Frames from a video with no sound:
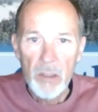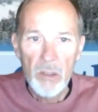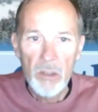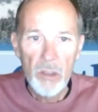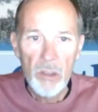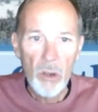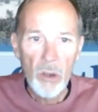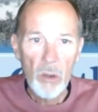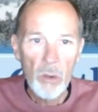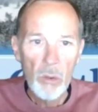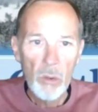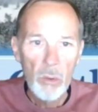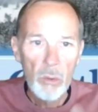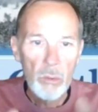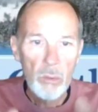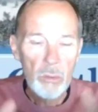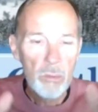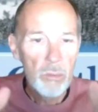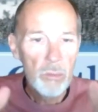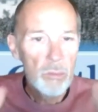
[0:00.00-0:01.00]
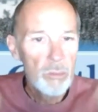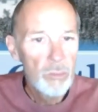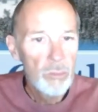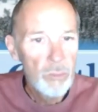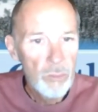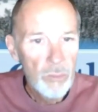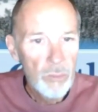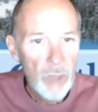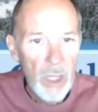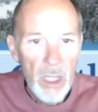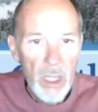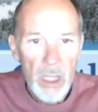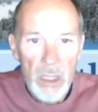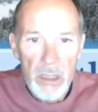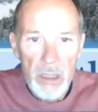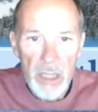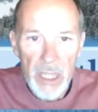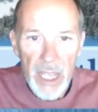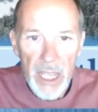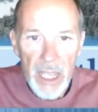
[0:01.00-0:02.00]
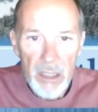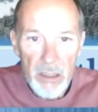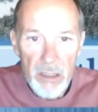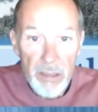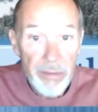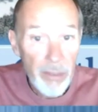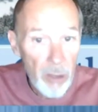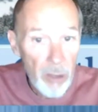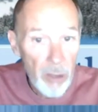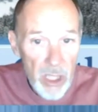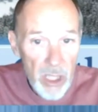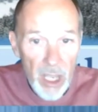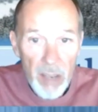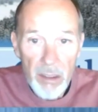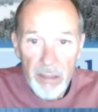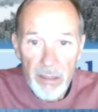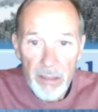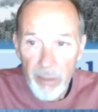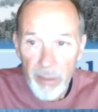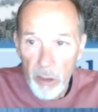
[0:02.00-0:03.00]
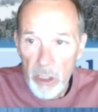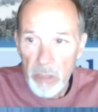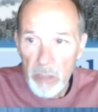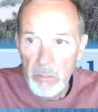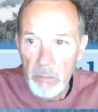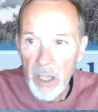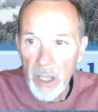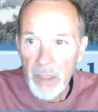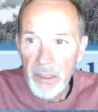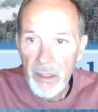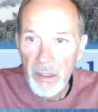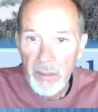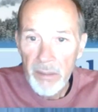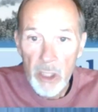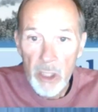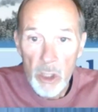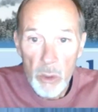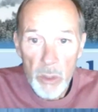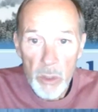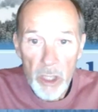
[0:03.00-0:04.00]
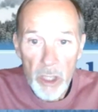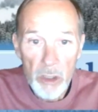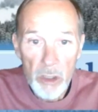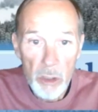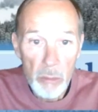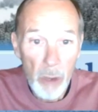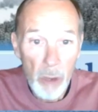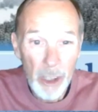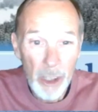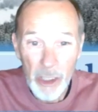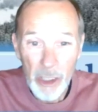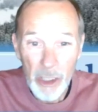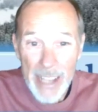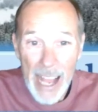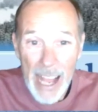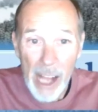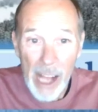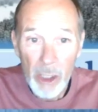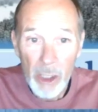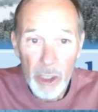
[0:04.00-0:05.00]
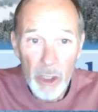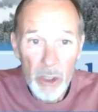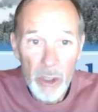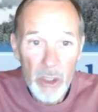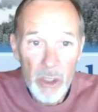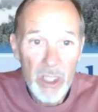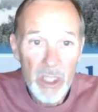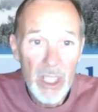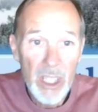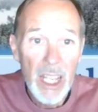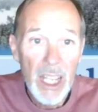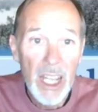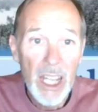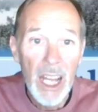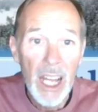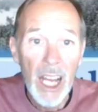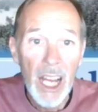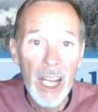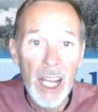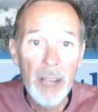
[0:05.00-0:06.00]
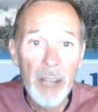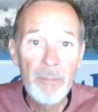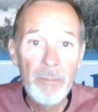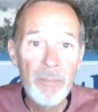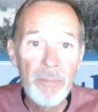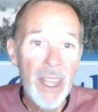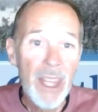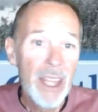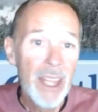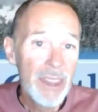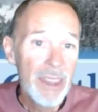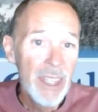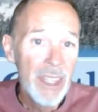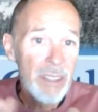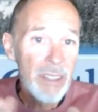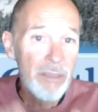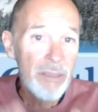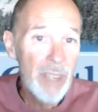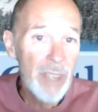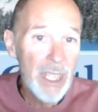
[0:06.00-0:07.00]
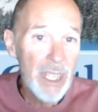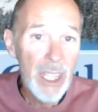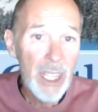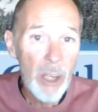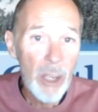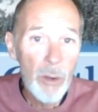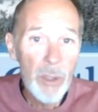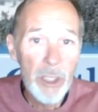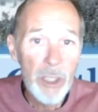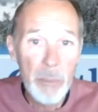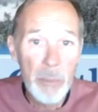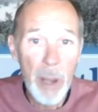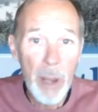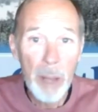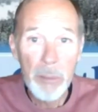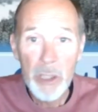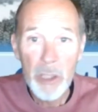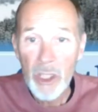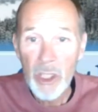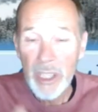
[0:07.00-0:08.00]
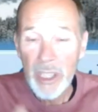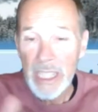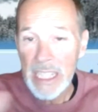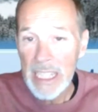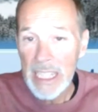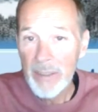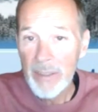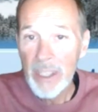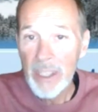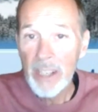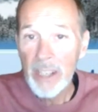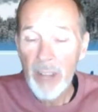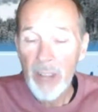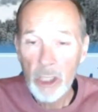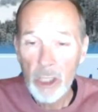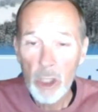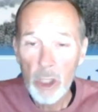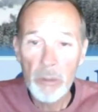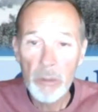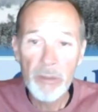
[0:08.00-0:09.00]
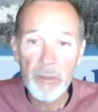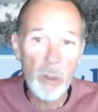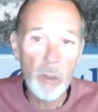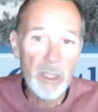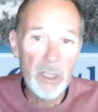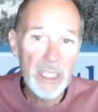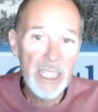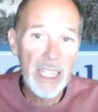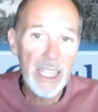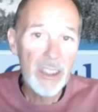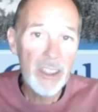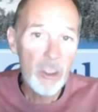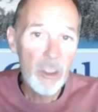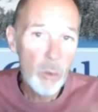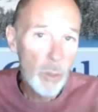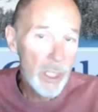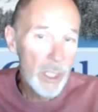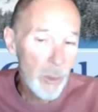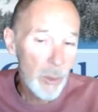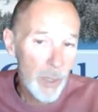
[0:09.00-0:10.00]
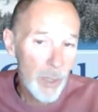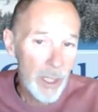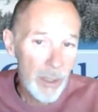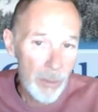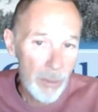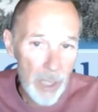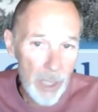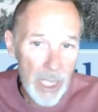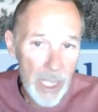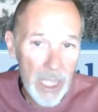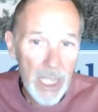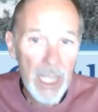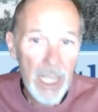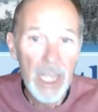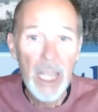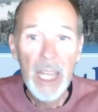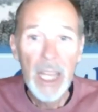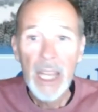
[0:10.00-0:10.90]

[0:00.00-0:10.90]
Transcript: So today is the first day of the first month of the new year. So mark your calendars. This video is published on the evening of October 14th, 2023.